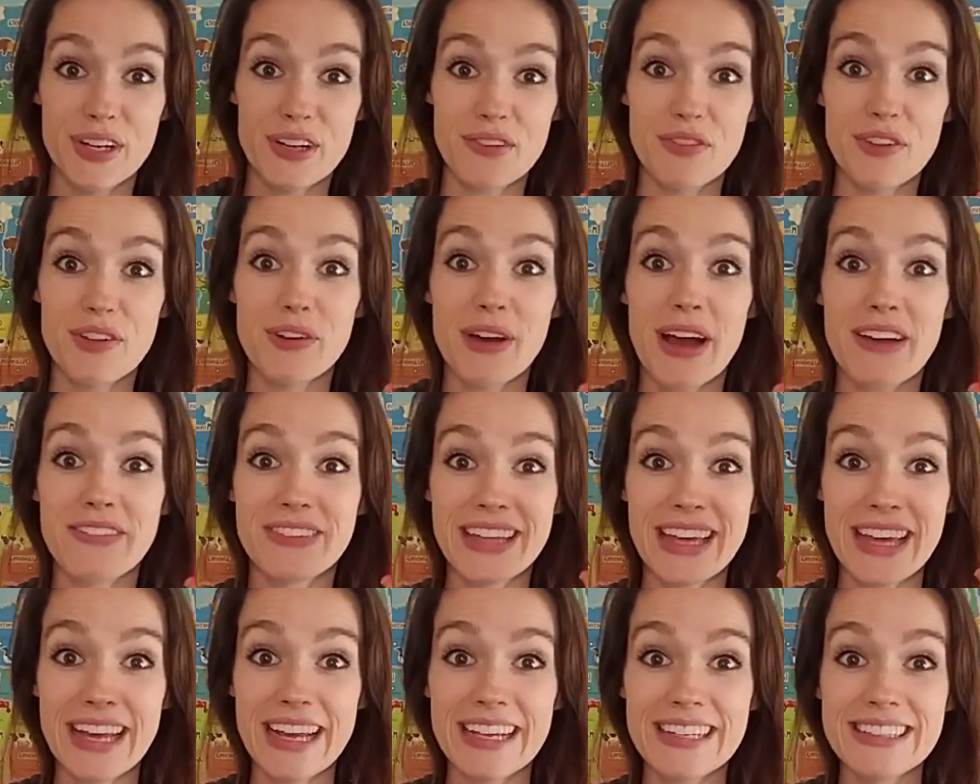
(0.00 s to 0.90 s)
If you have
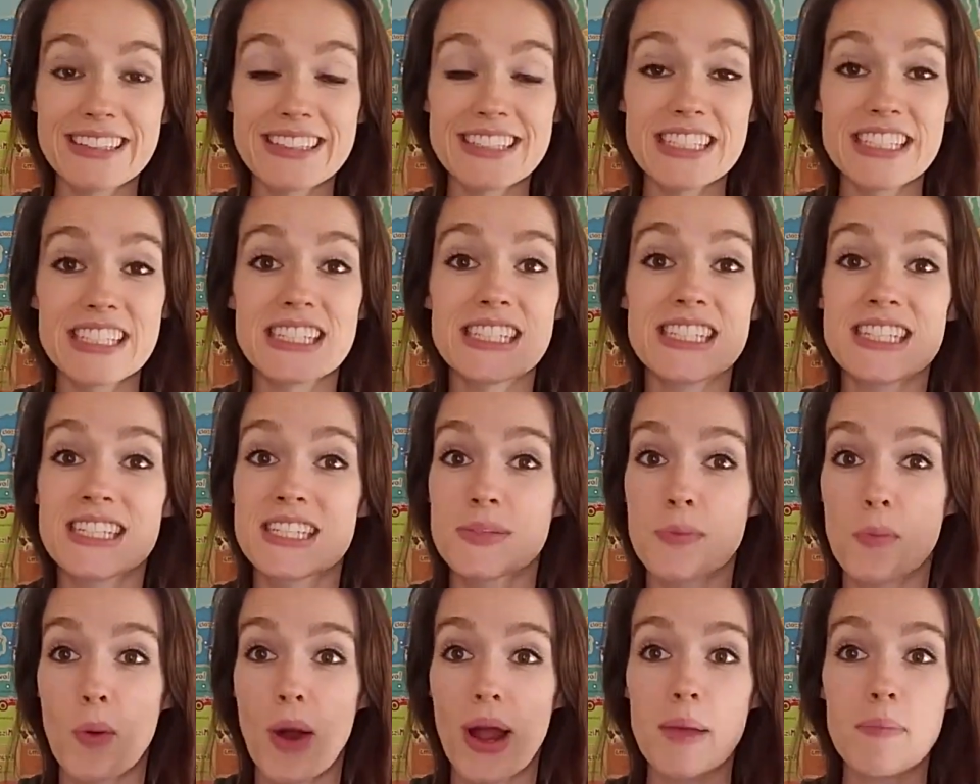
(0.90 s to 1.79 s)
kids, just
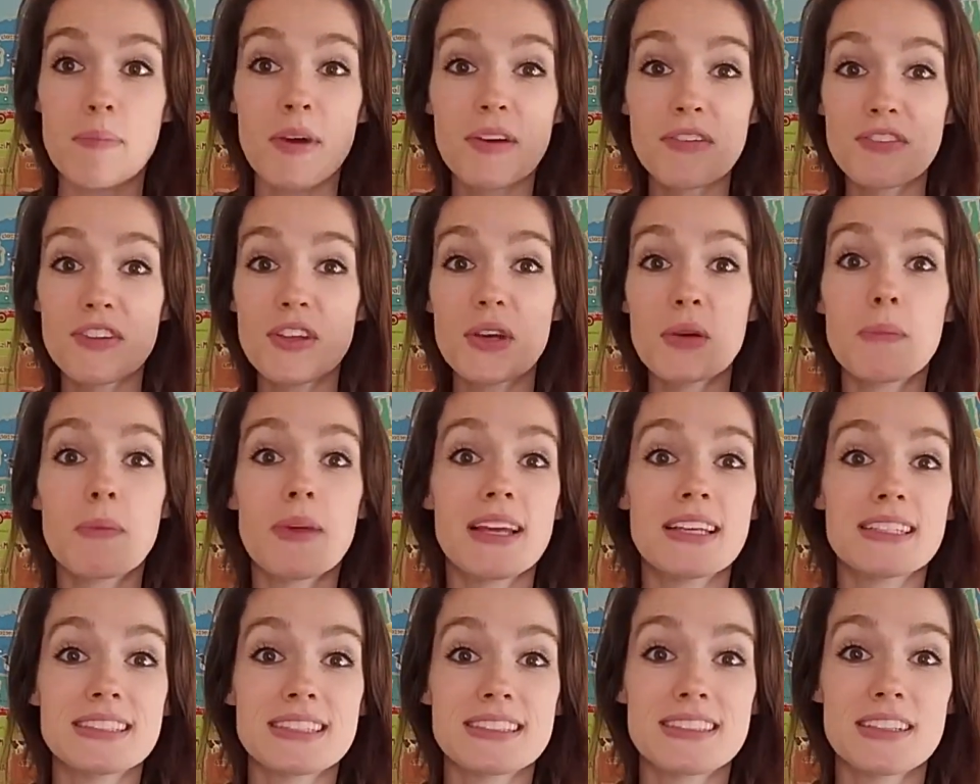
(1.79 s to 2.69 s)
swipe a few
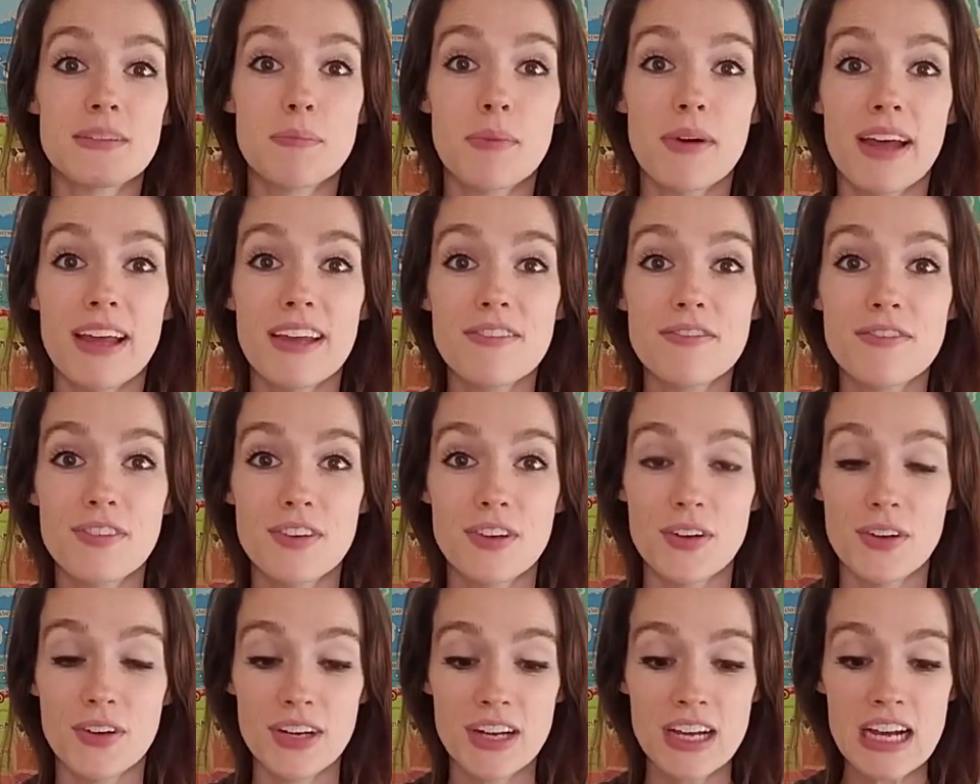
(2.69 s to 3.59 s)
pieces of play
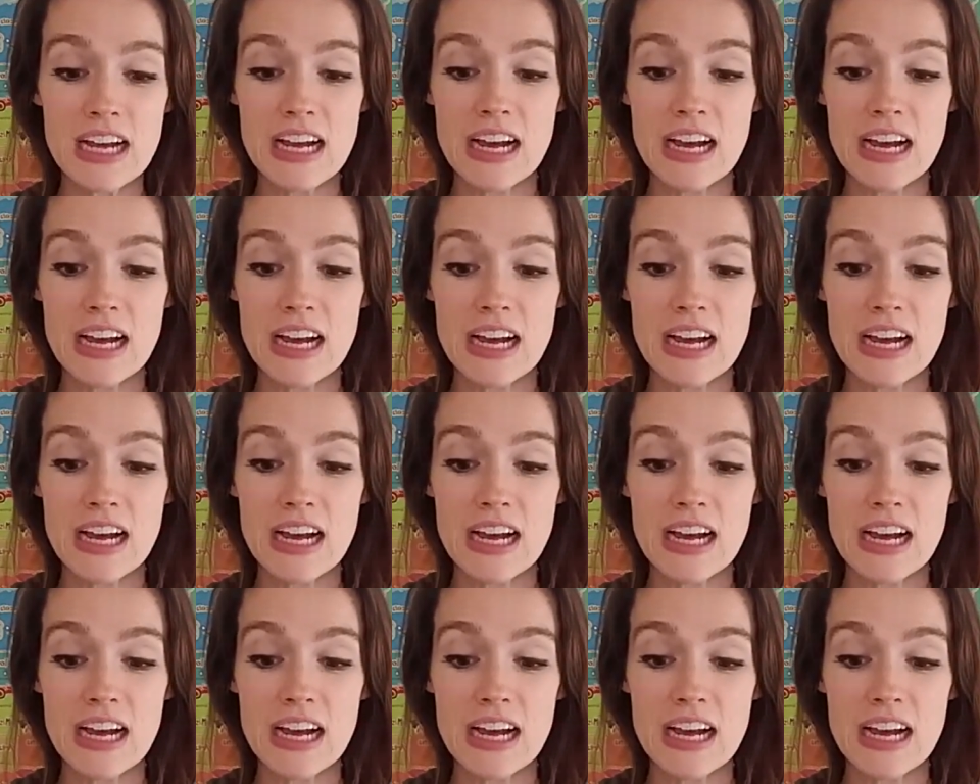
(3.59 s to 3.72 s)
food.